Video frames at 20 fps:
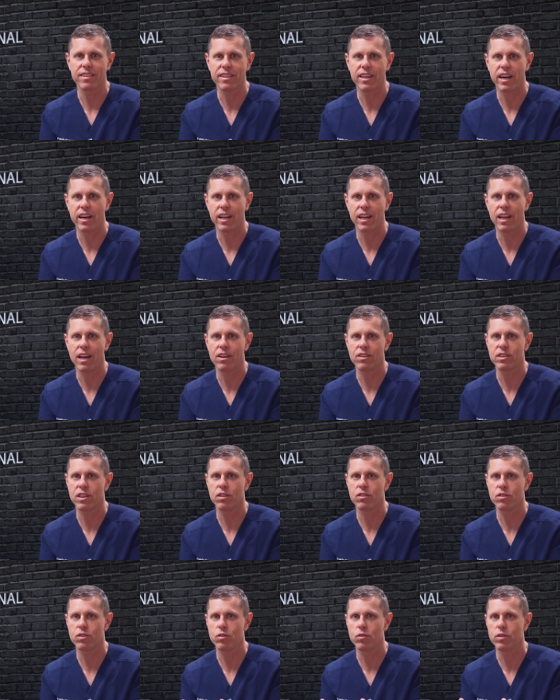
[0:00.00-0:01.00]
that allows
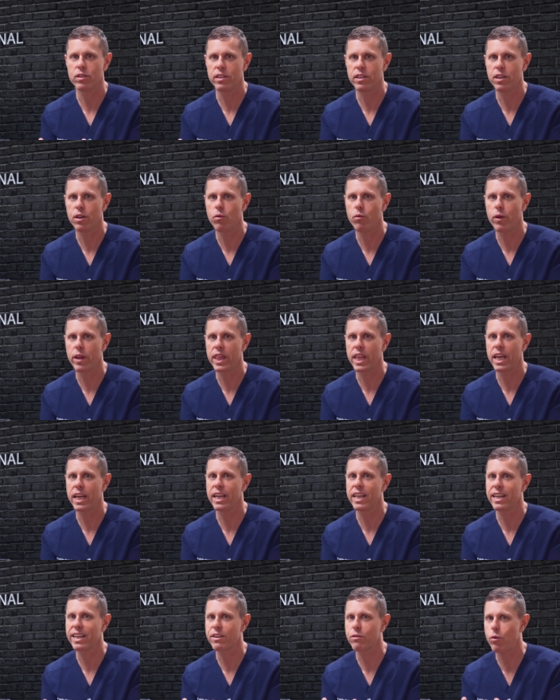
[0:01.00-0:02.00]
us to see with
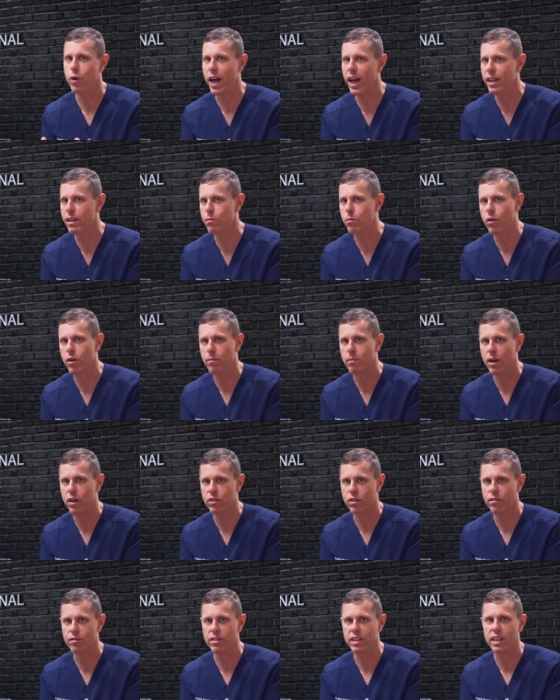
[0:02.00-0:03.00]
incredible amount
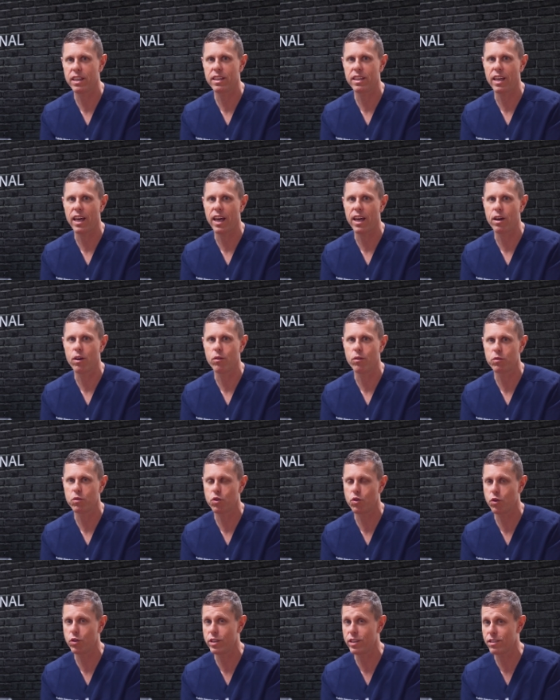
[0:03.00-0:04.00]
of detail
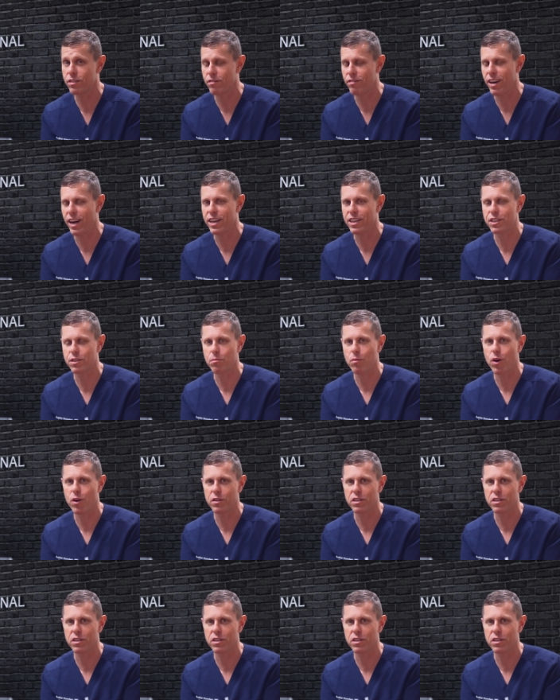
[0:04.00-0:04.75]
through these very small